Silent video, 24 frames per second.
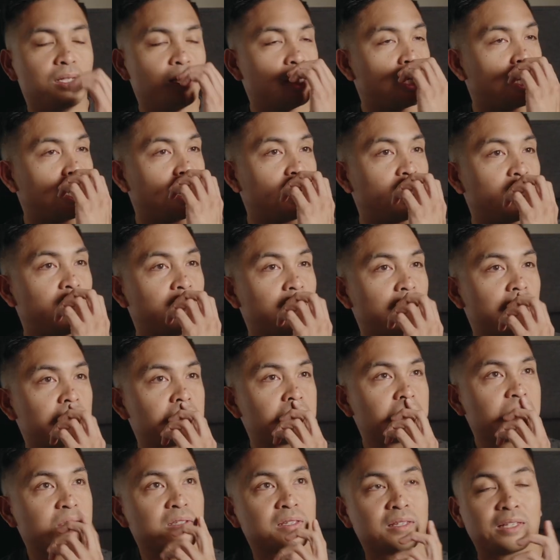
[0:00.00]
that
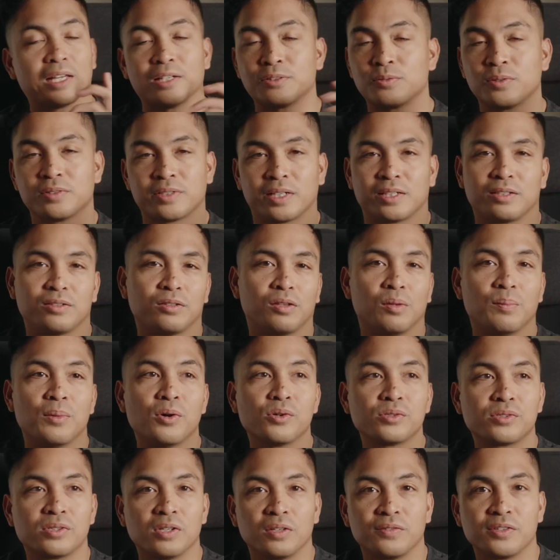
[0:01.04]
was the
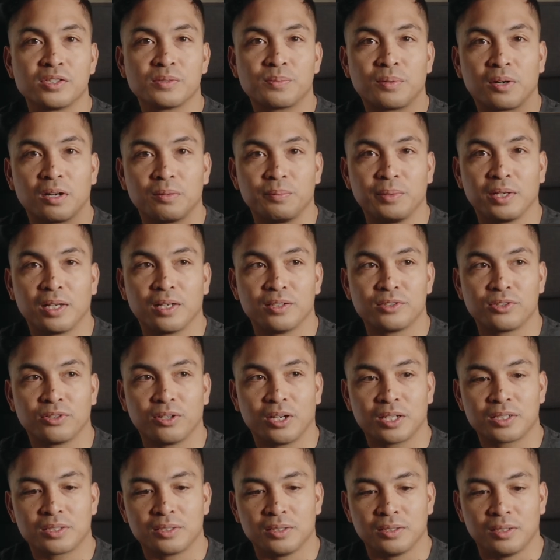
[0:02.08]
most nervous part, because you're
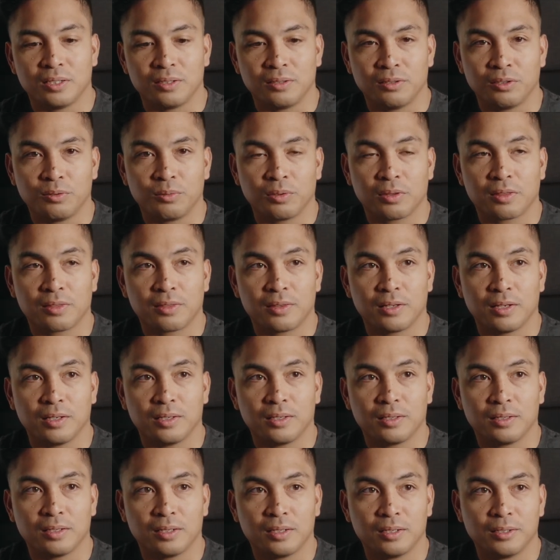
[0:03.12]
actually dealing with
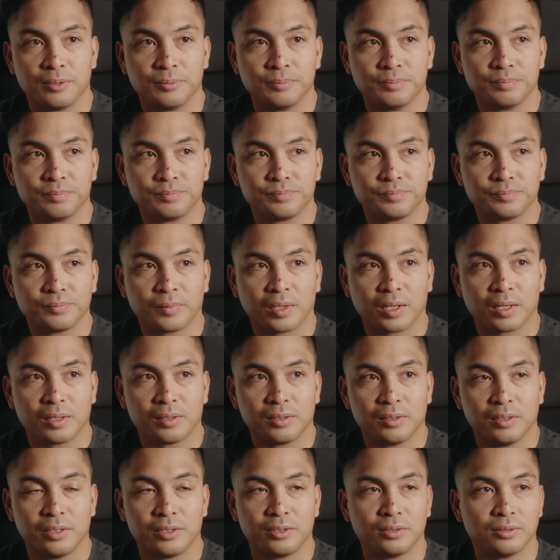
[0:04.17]

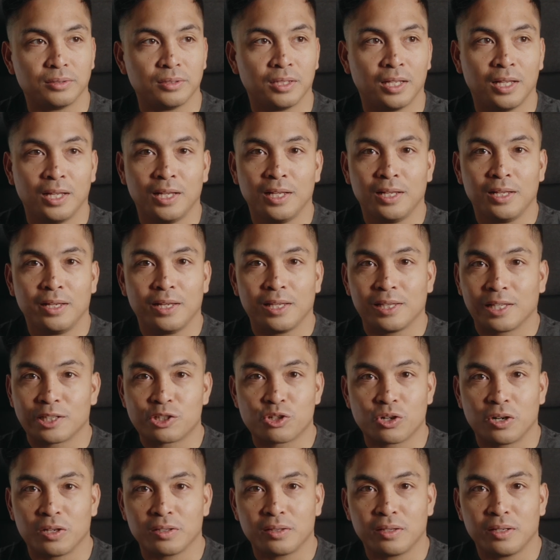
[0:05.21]
little
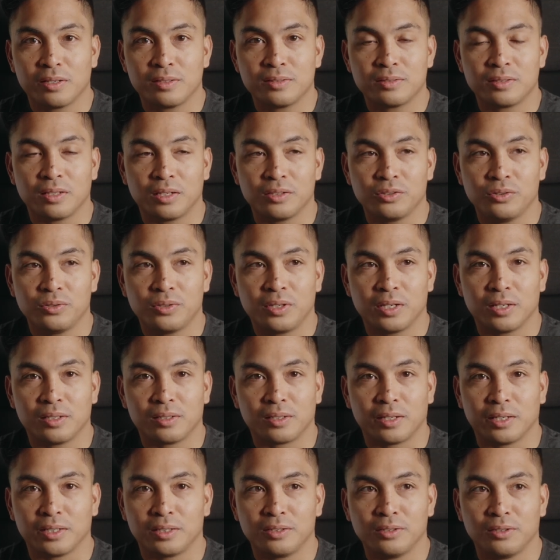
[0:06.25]
electronic things that you
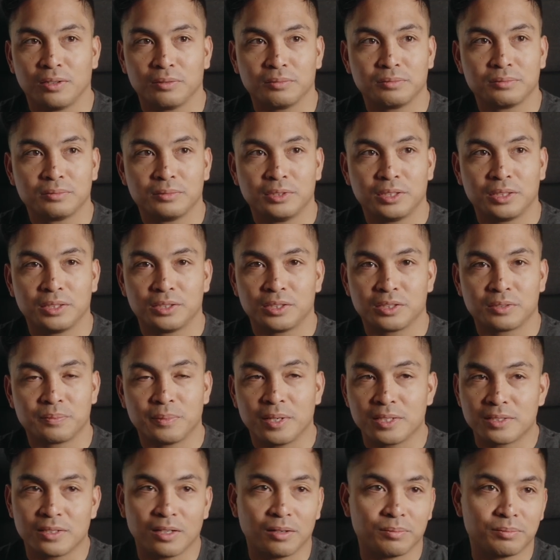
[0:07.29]
can you could just
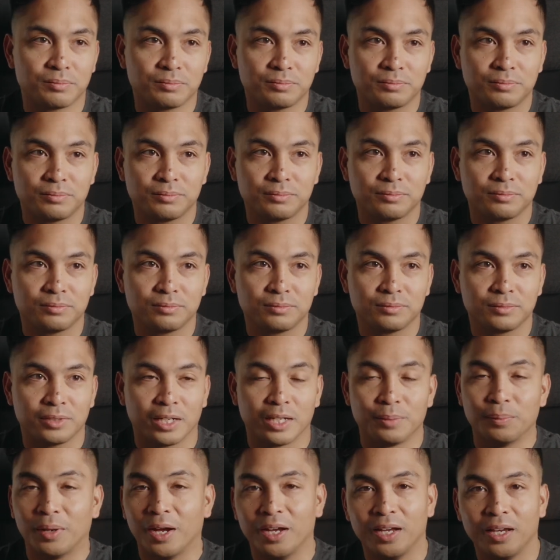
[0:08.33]
mess up,
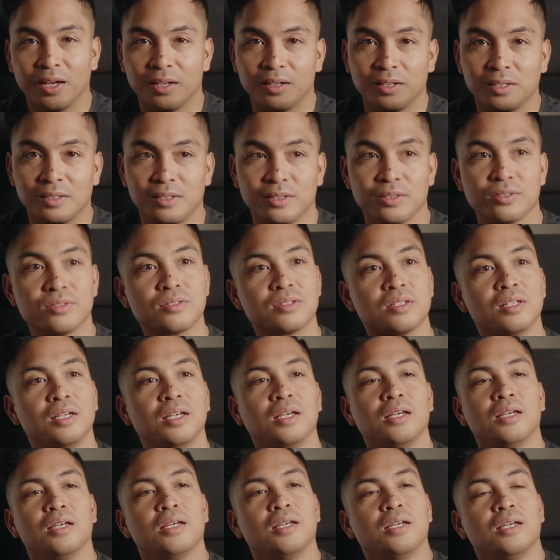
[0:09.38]
in my head at least.
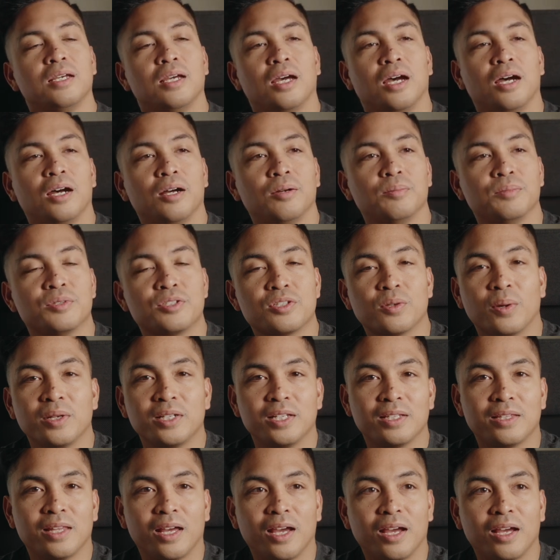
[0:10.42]
So I
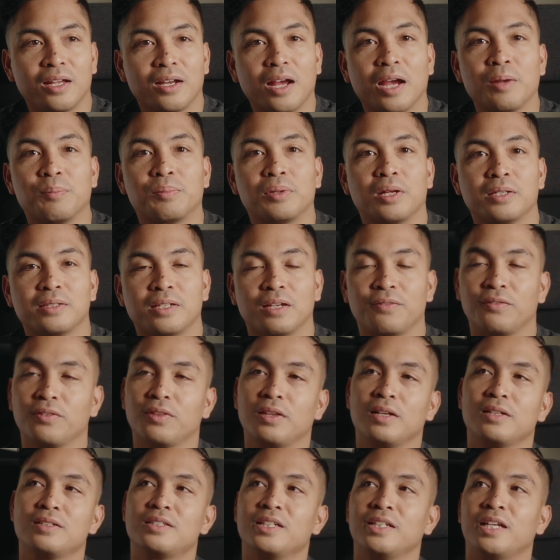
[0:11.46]
did that. I plugged
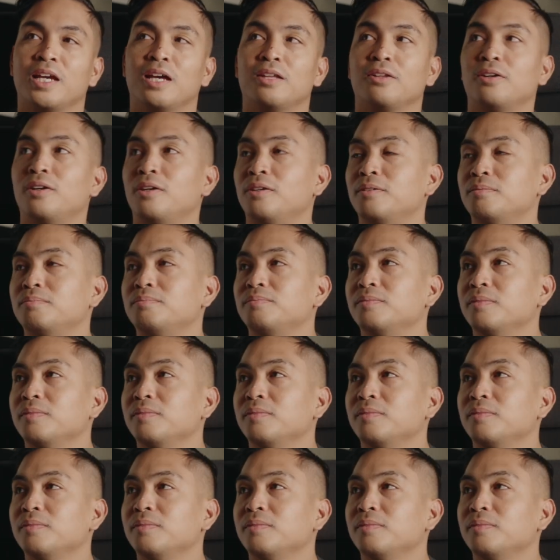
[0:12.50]
everything together.